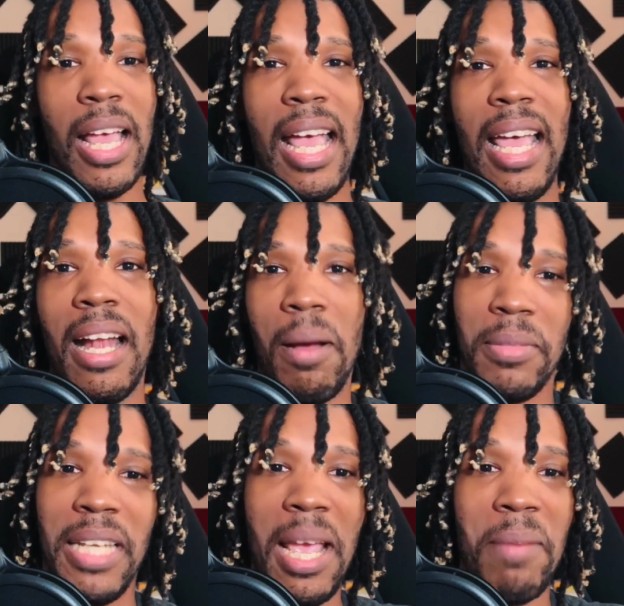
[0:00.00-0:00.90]
and I'm
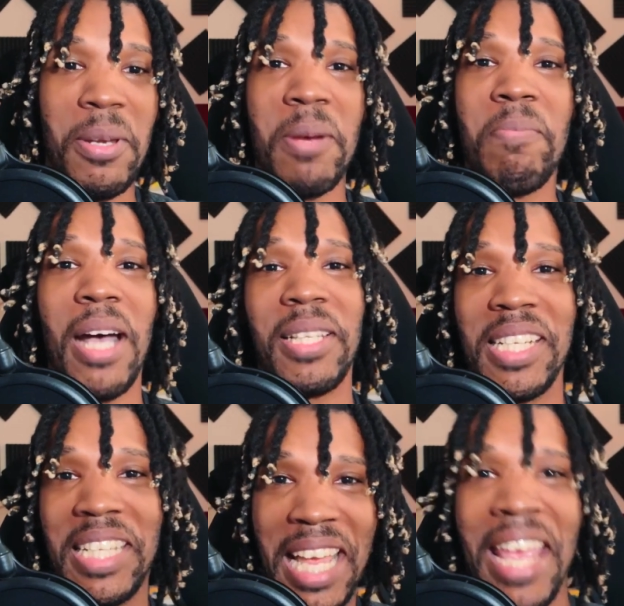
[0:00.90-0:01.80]
damn near about to
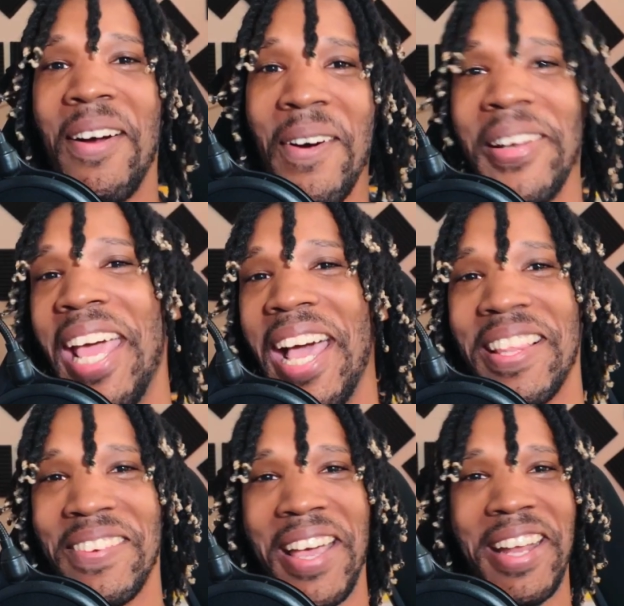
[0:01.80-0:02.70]
get on the
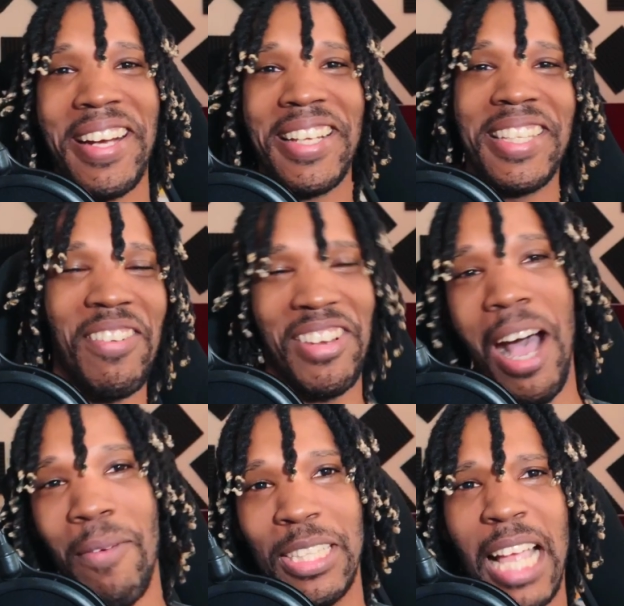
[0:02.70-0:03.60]
elevator, and some
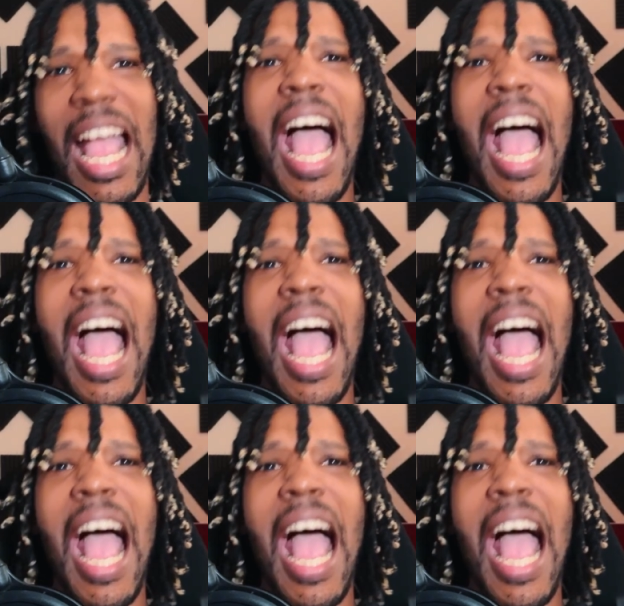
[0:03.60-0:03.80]
cop is like,